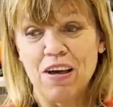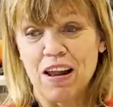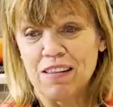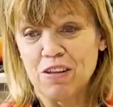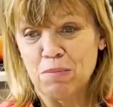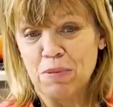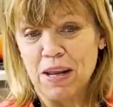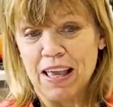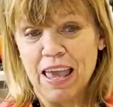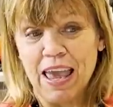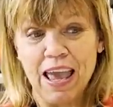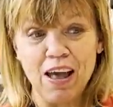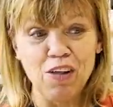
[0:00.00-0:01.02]
got a little bit of
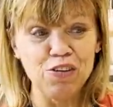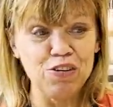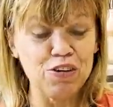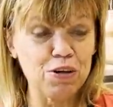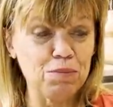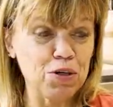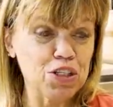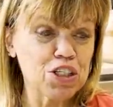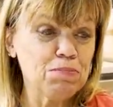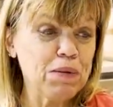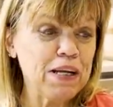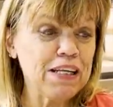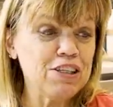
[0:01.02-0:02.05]
kale, or you could put
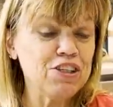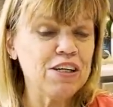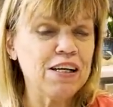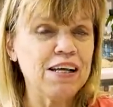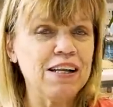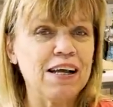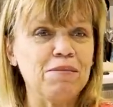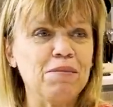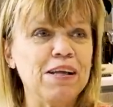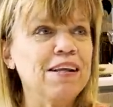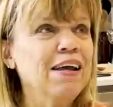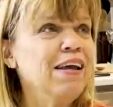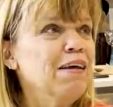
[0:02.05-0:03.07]
spinach in it. I
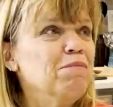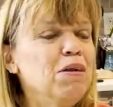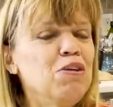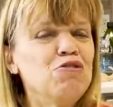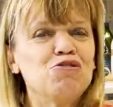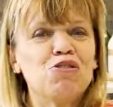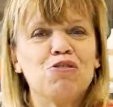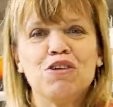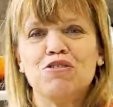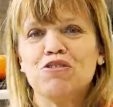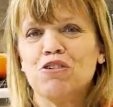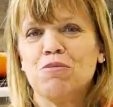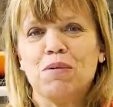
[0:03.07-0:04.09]
mean, minestrone
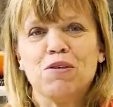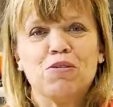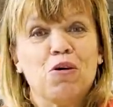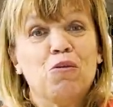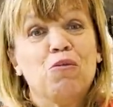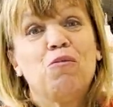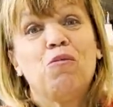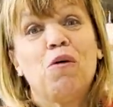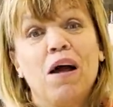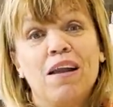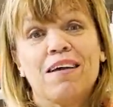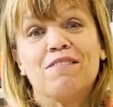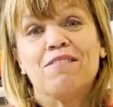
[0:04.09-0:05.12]
soup is
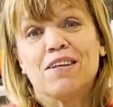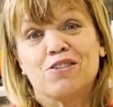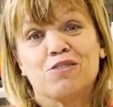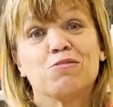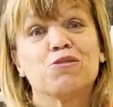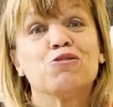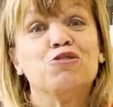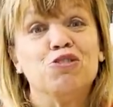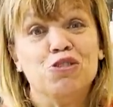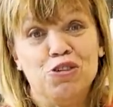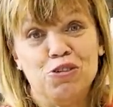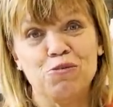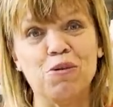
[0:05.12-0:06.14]
what vegetables do
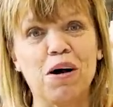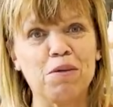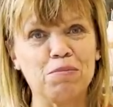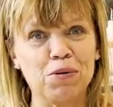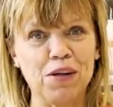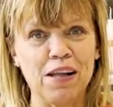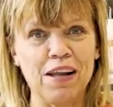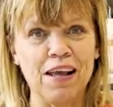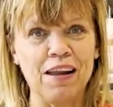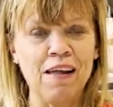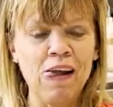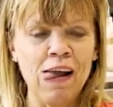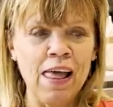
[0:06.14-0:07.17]
you want to put in it?
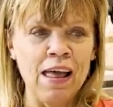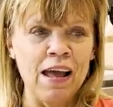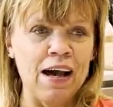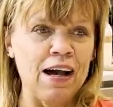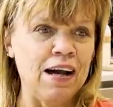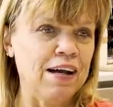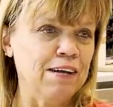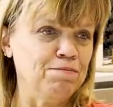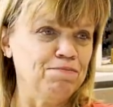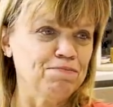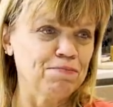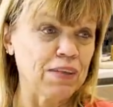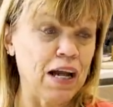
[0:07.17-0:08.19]

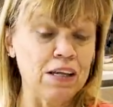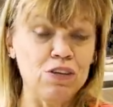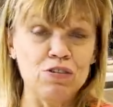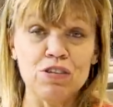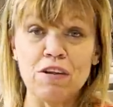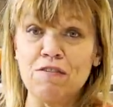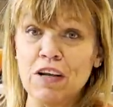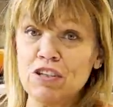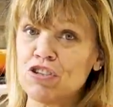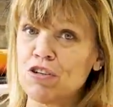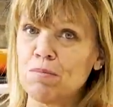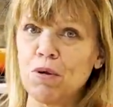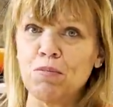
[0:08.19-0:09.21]
I used a
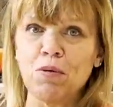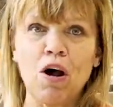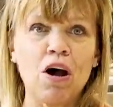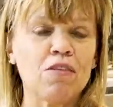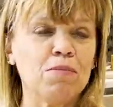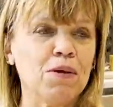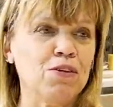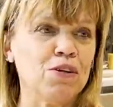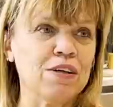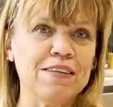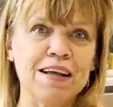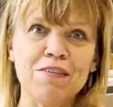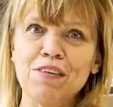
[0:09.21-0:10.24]
vegetable broth, but you
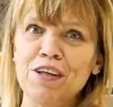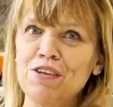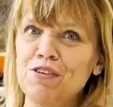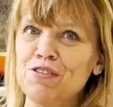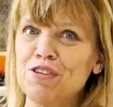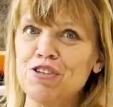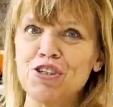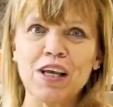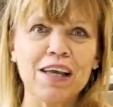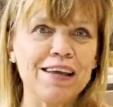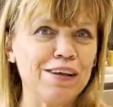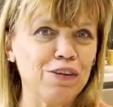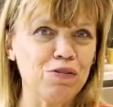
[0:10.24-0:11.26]
can definitely use a
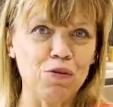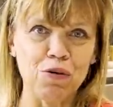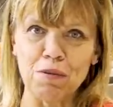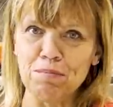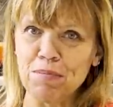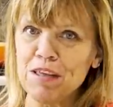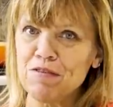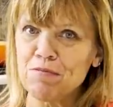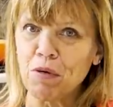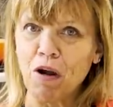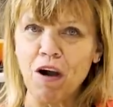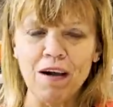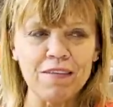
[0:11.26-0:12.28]
chicken or a beef
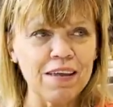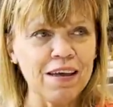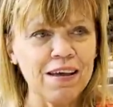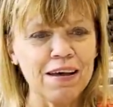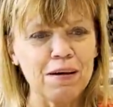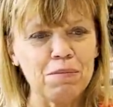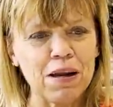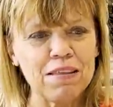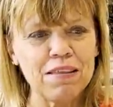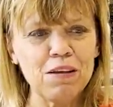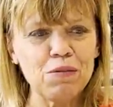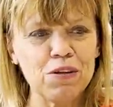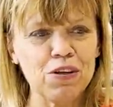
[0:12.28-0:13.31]
broth. But I
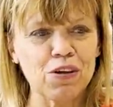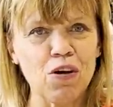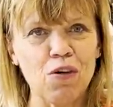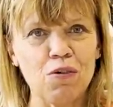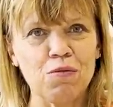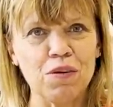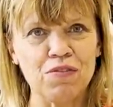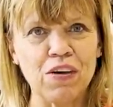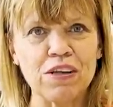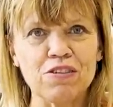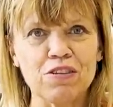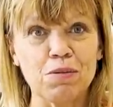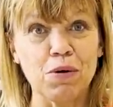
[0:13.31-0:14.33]
think when you're going with
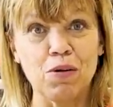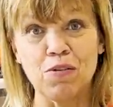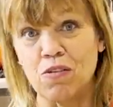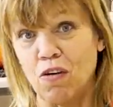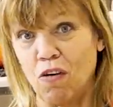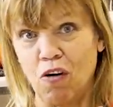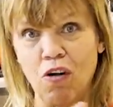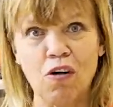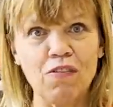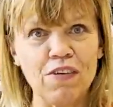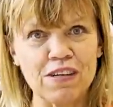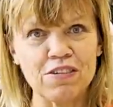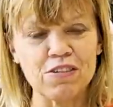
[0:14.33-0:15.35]
vegetables, all
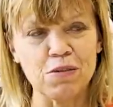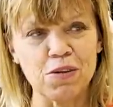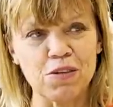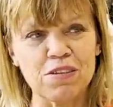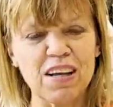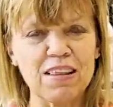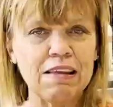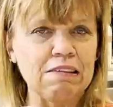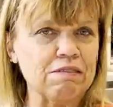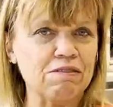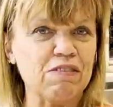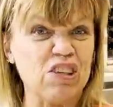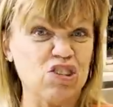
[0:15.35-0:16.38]
vegetables, I think
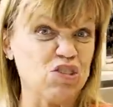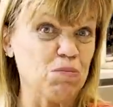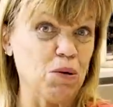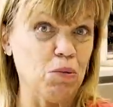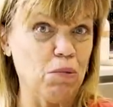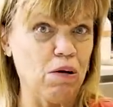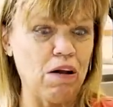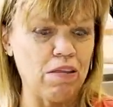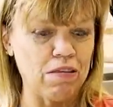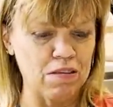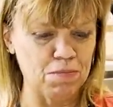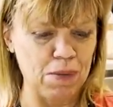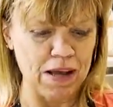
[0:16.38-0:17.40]
vegetable broth
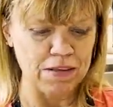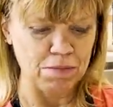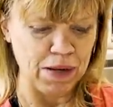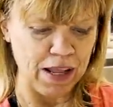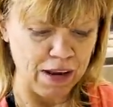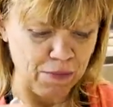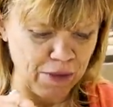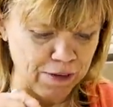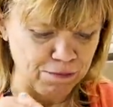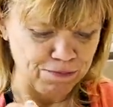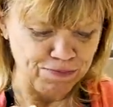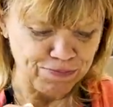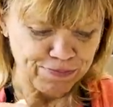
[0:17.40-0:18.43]
is best. But anyway,
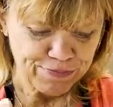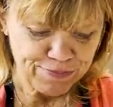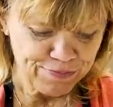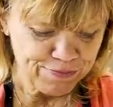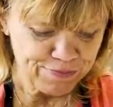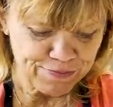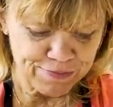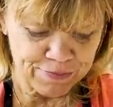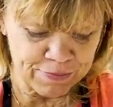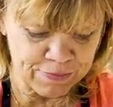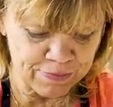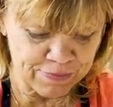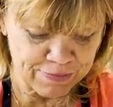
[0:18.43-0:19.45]

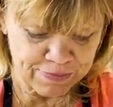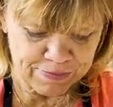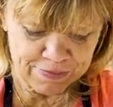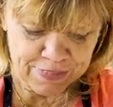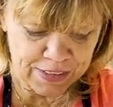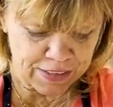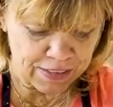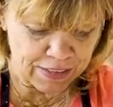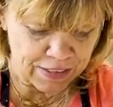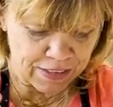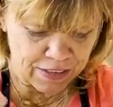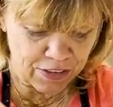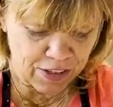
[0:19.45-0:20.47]

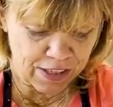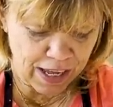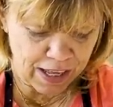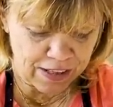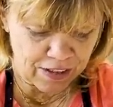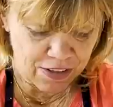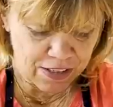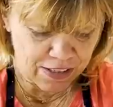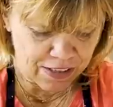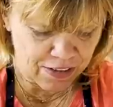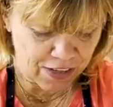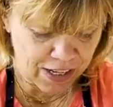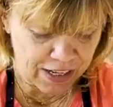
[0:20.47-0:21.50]
look at that. Look at the
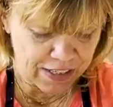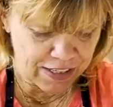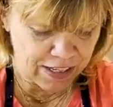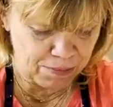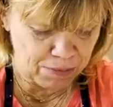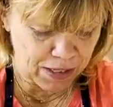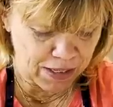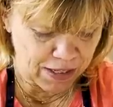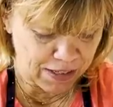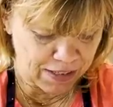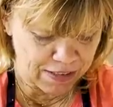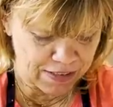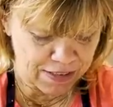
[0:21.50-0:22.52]
little kidney
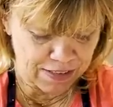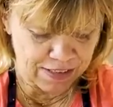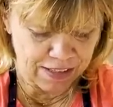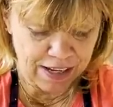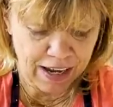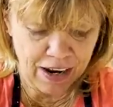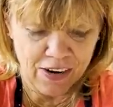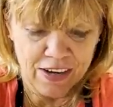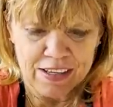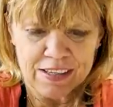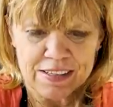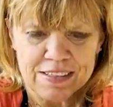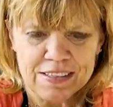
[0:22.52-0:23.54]
beans and
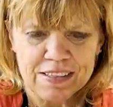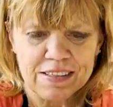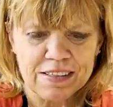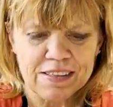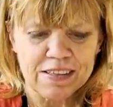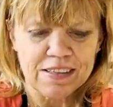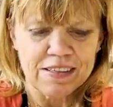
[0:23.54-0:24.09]
carrots and